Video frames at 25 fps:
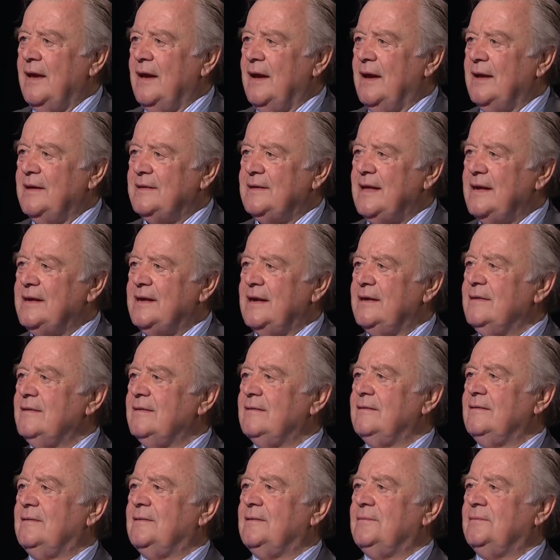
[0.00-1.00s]
Uh, they
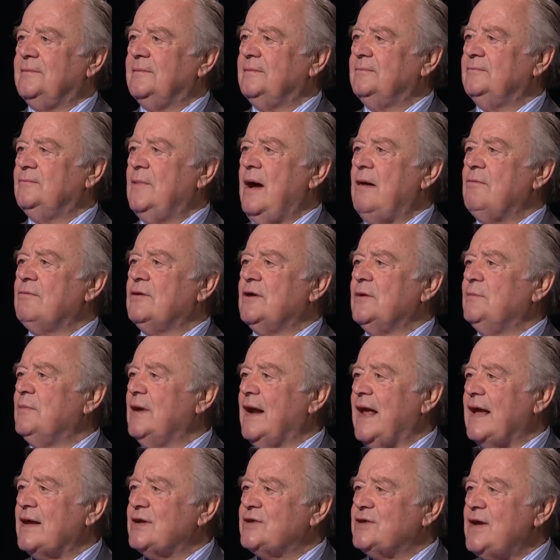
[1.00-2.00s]
didn't welcome
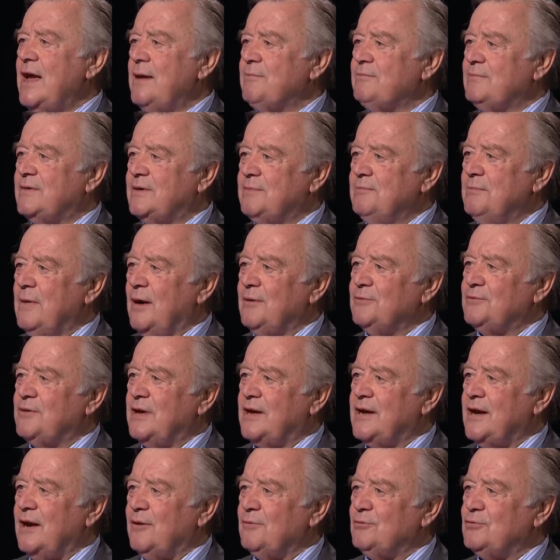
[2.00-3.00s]
and accept
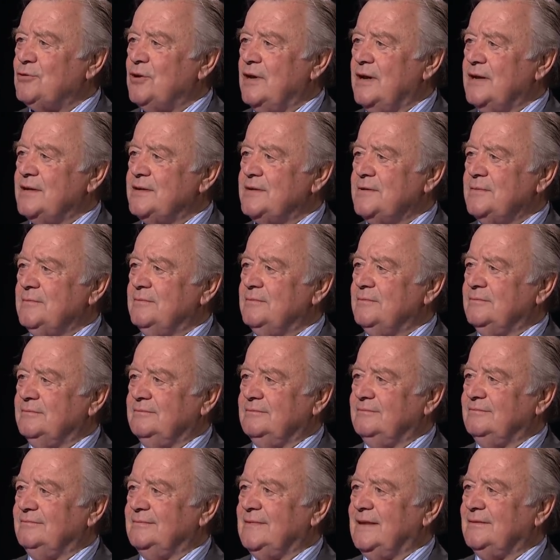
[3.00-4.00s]

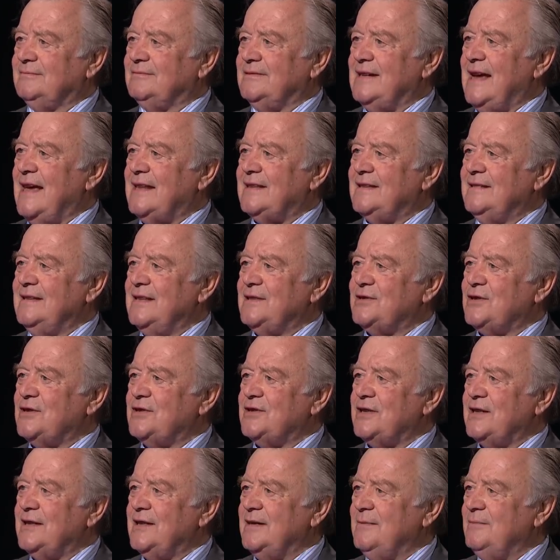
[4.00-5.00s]
multiculturalism,
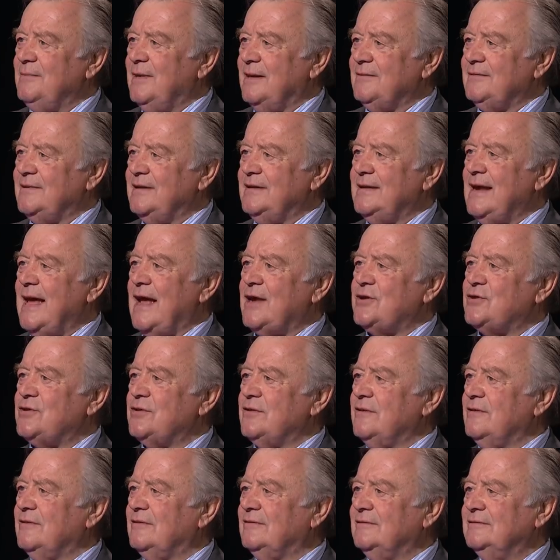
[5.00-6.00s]
multi-ethnicity,
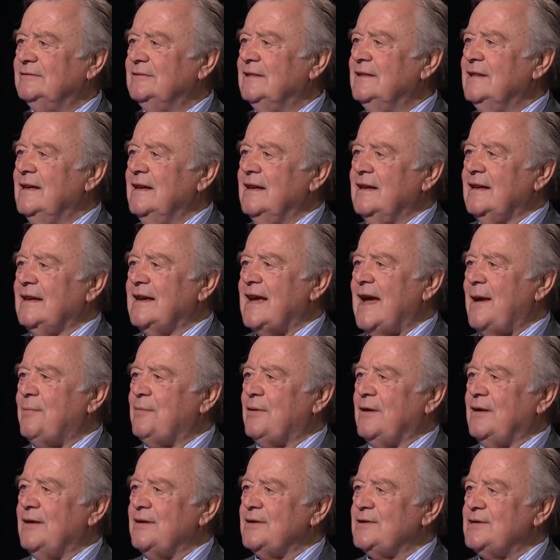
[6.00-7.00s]
multinational
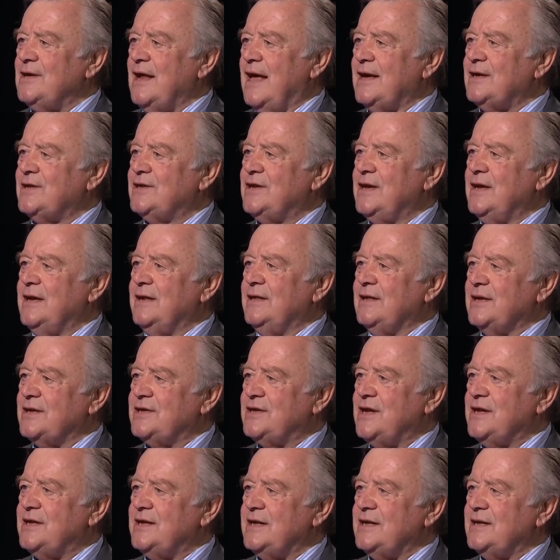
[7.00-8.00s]
capitals like in the
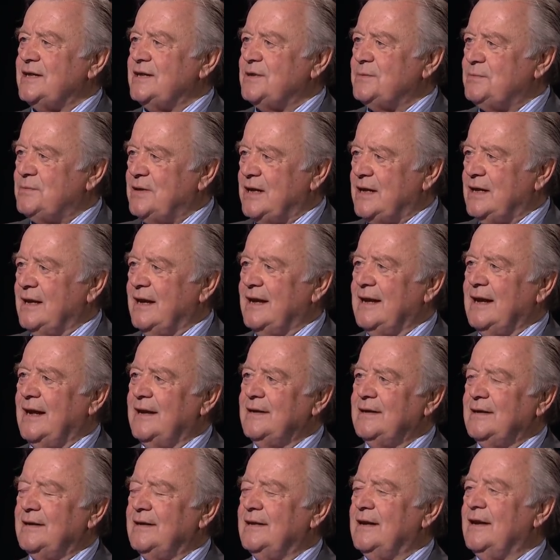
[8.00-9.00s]
cities, particularly
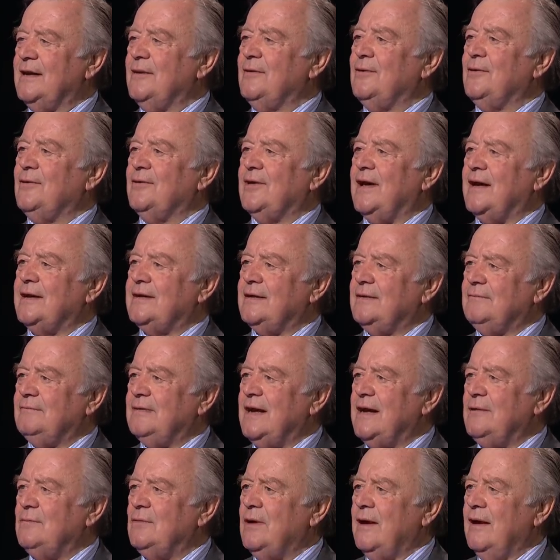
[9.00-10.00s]
London and all that. It,
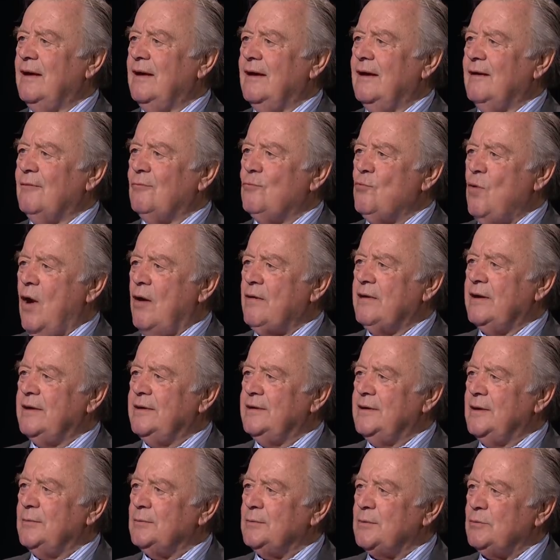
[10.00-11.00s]
it
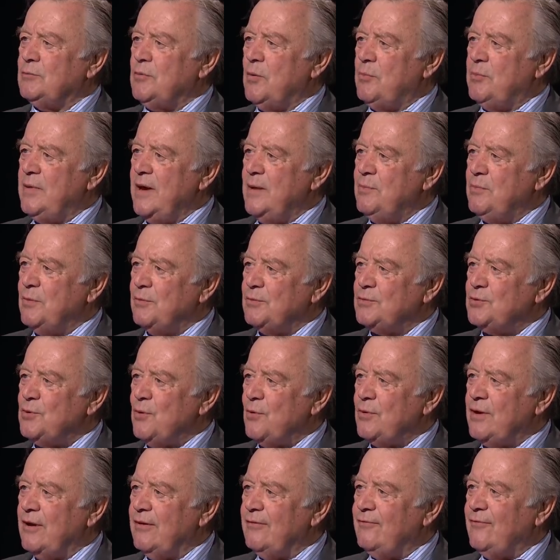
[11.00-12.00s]
worried them. There were people
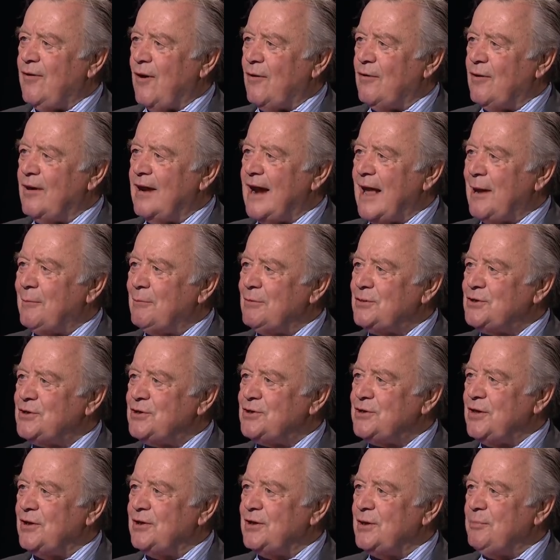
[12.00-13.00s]
talking foreign
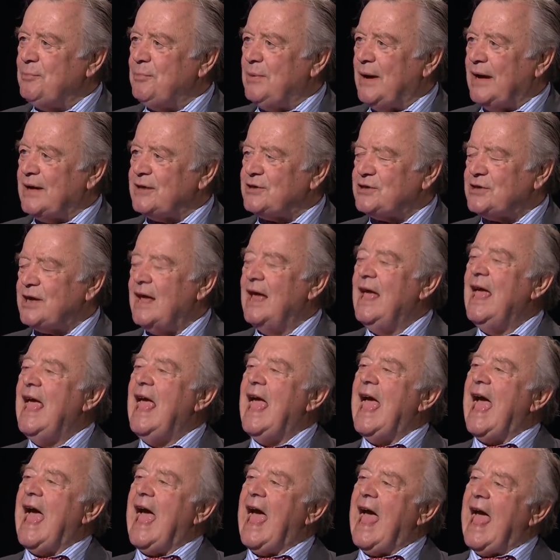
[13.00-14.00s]
languages on the bus.
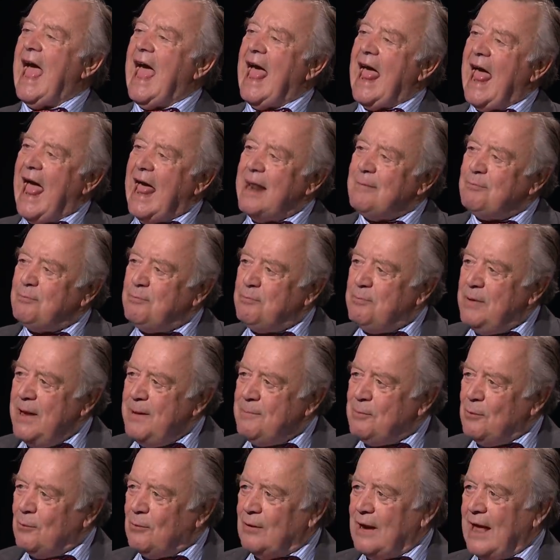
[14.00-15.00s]
A and
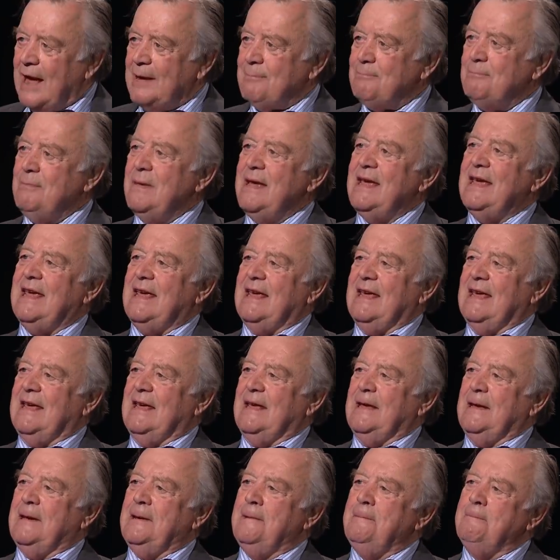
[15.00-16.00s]
people like
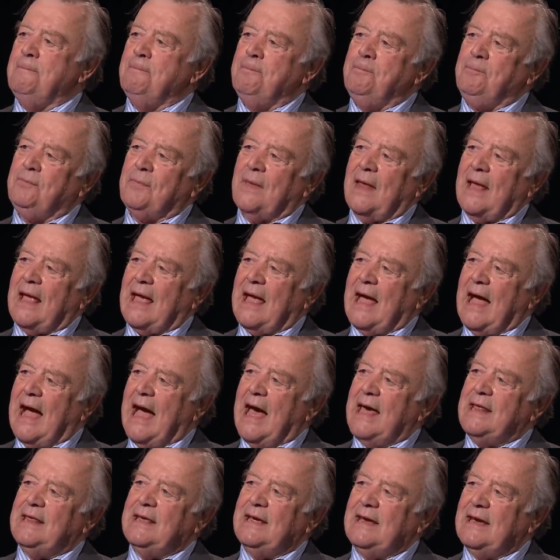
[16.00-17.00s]
me,
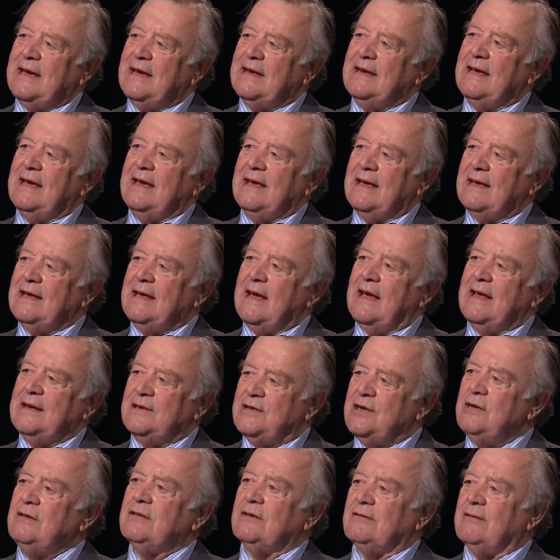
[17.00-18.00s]
I think,
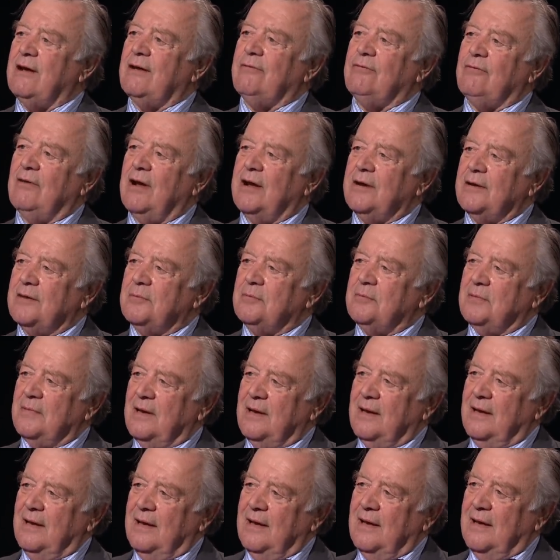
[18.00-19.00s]
until the referendum,
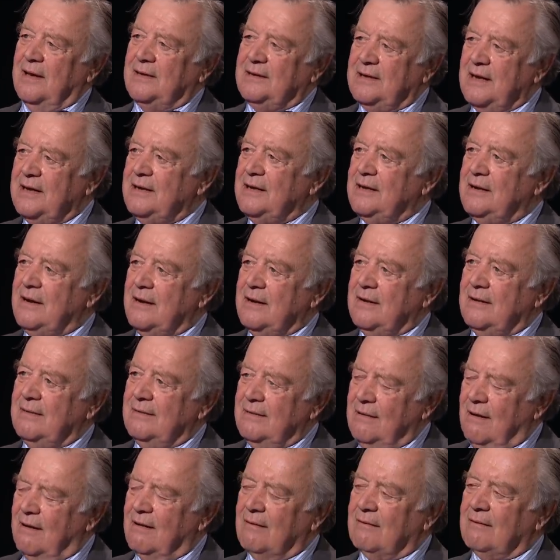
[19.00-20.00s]
did
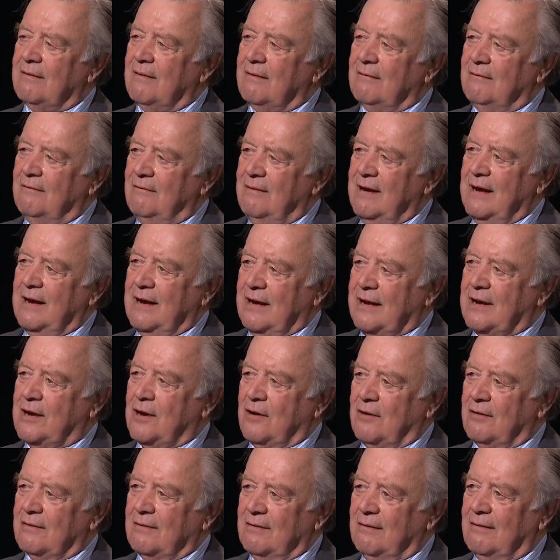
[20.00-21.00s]
not really
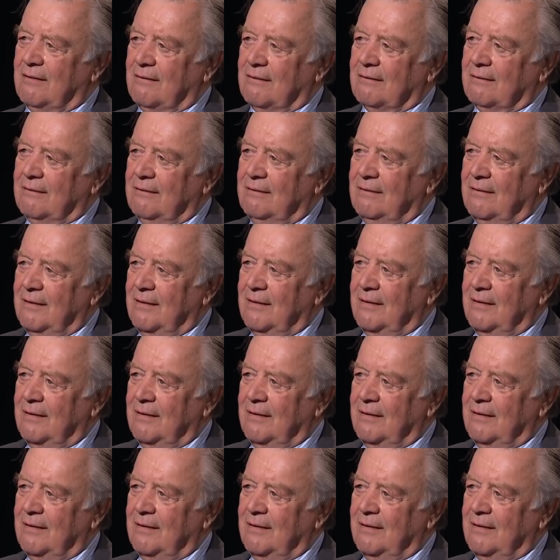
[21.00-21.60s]
cotton on